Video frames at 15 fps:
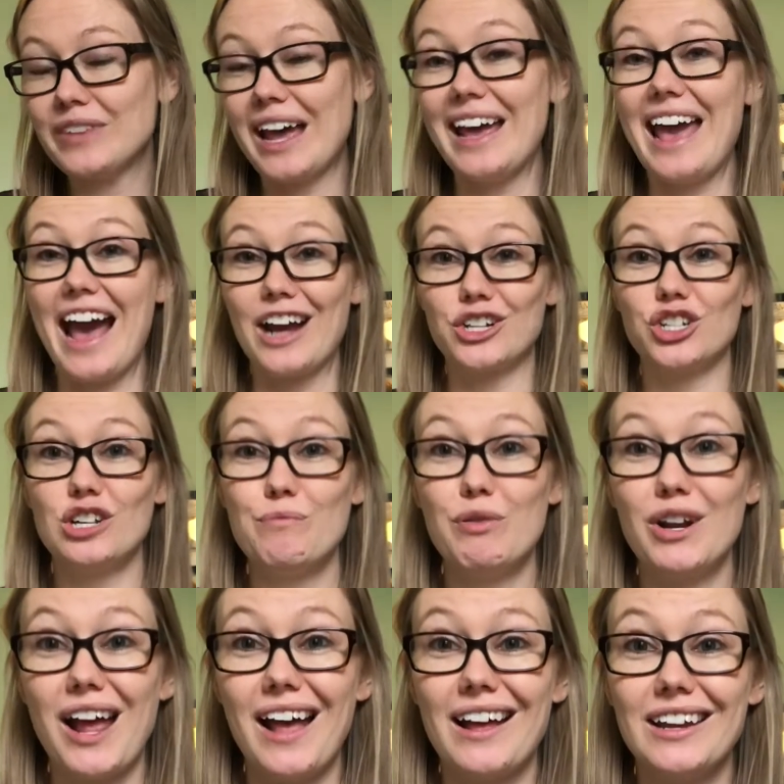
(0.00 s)
I actually
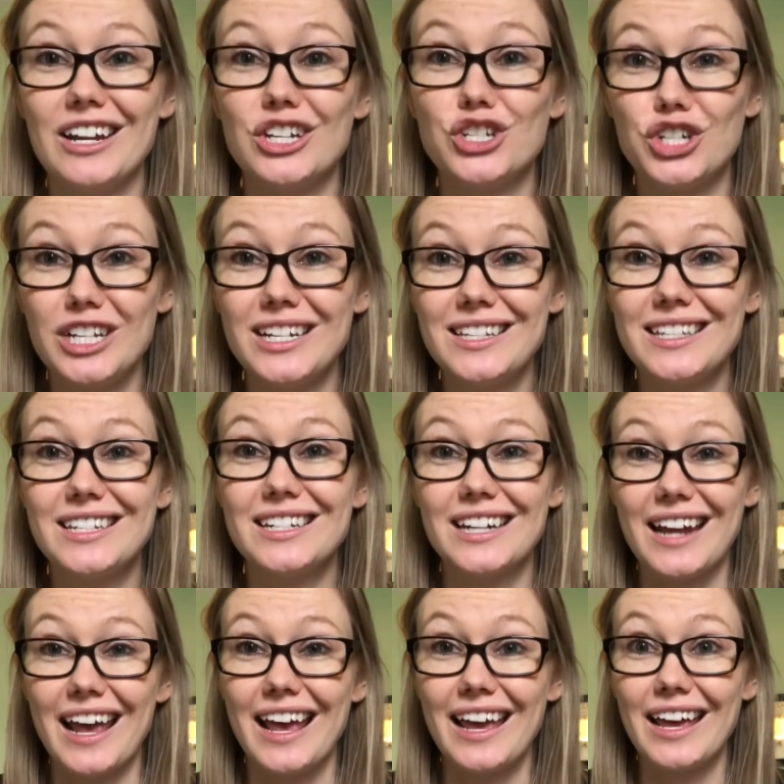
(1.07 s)
put on jeans
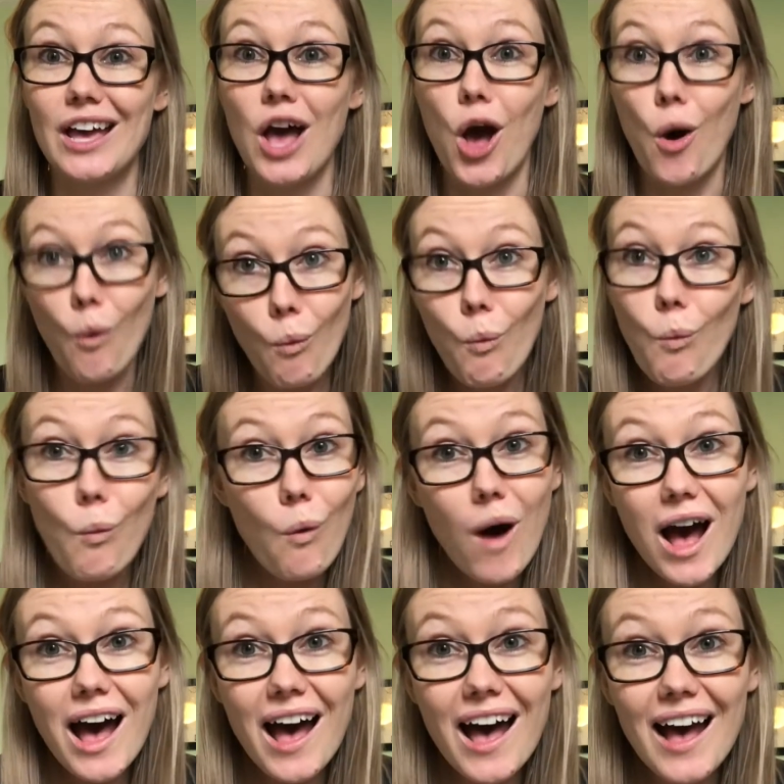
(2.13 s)
today.
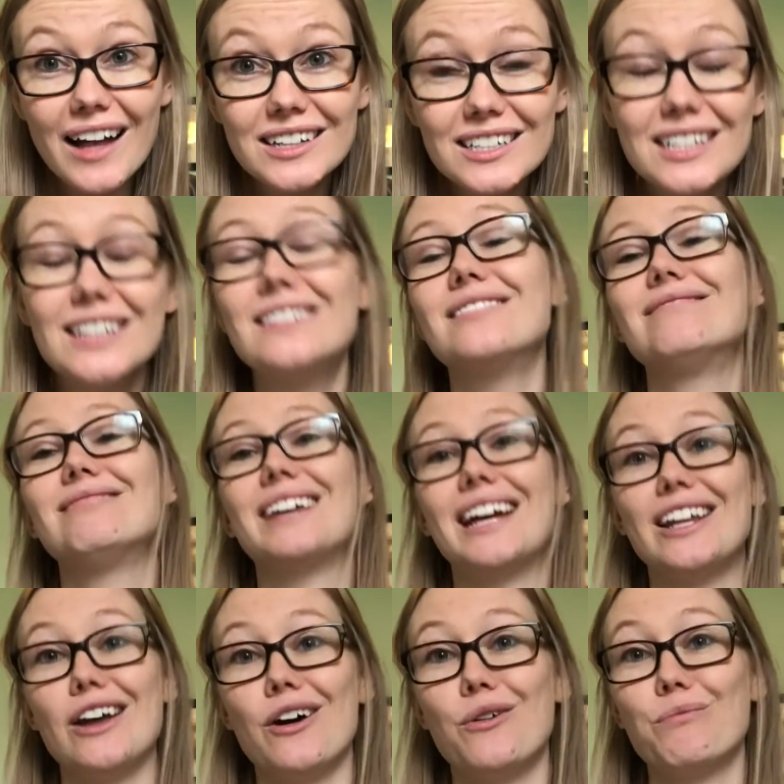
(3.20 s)
What? I
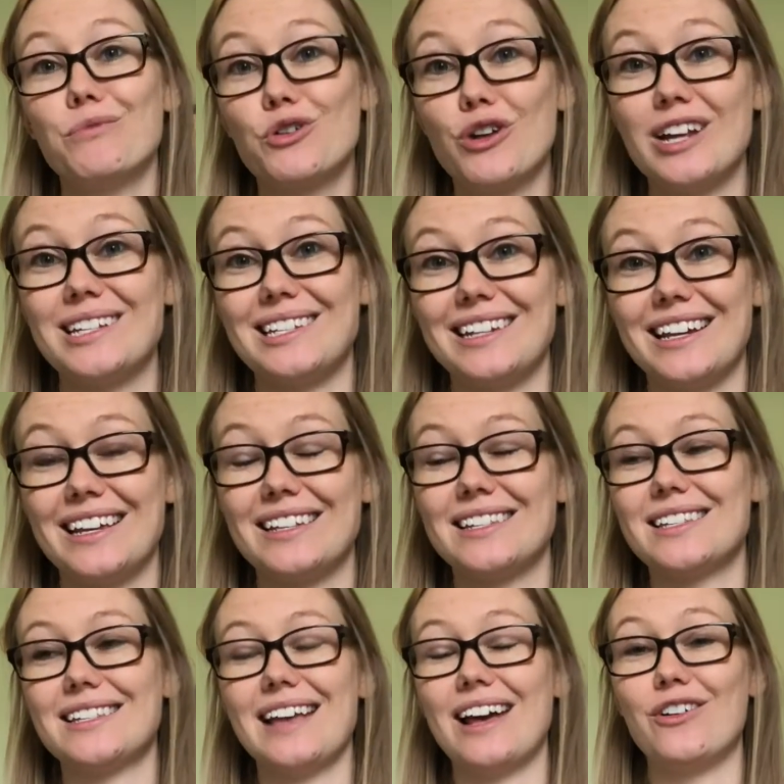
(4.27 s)
know,
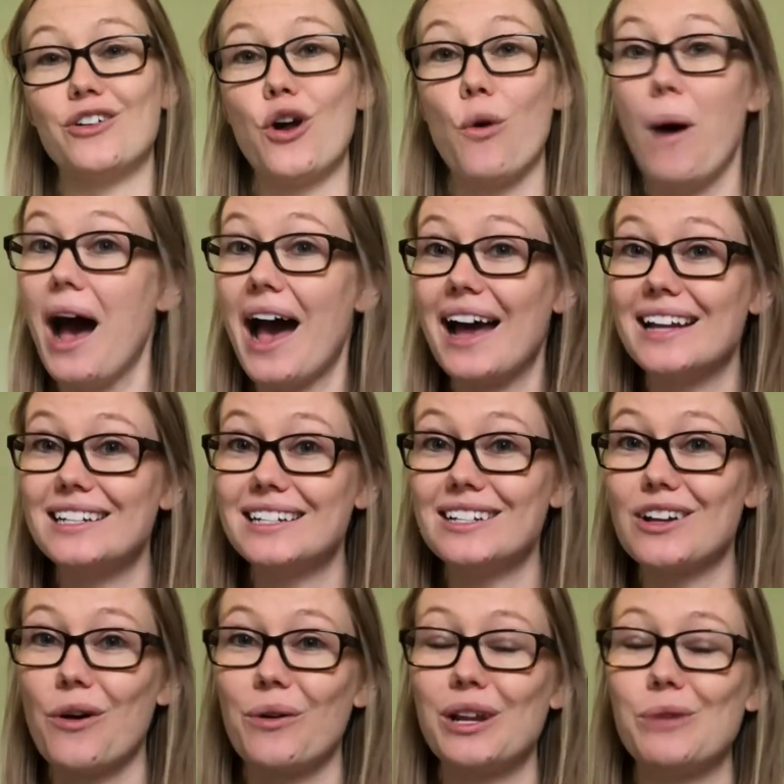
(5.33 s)
craziness. I don't know why I didn't
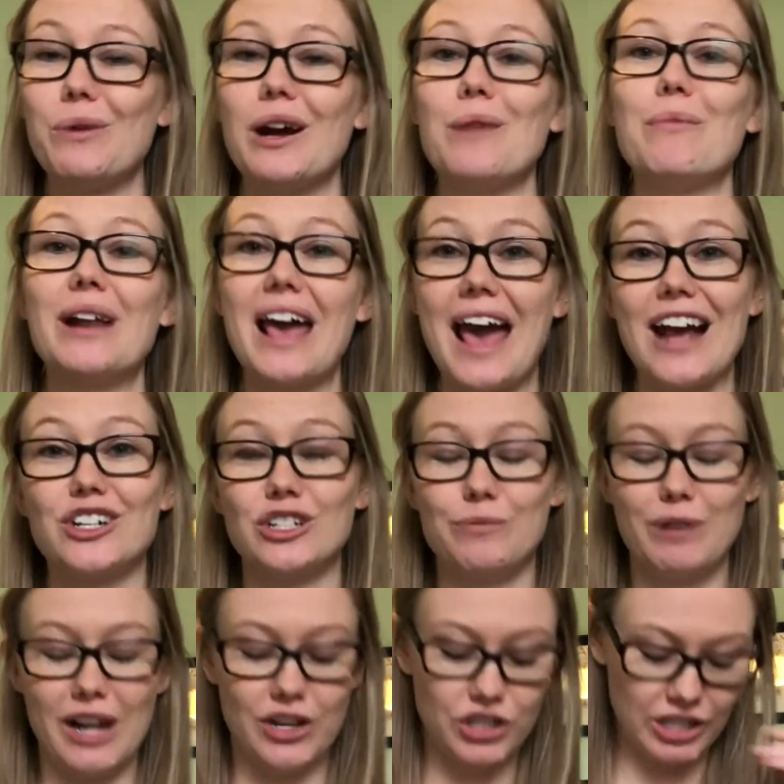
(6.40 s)
go anywhere, but I actually
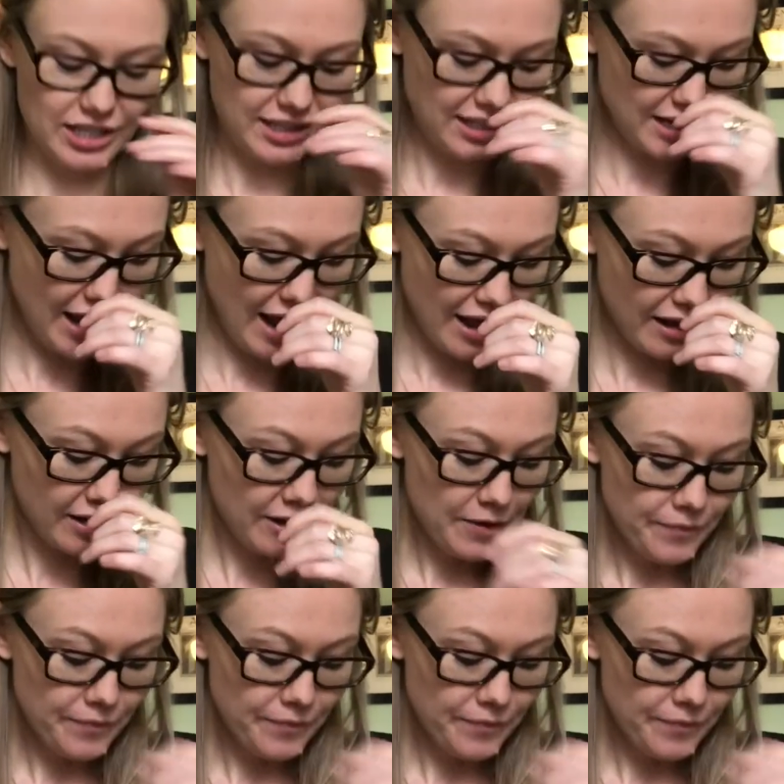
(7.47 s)
put on jeans today.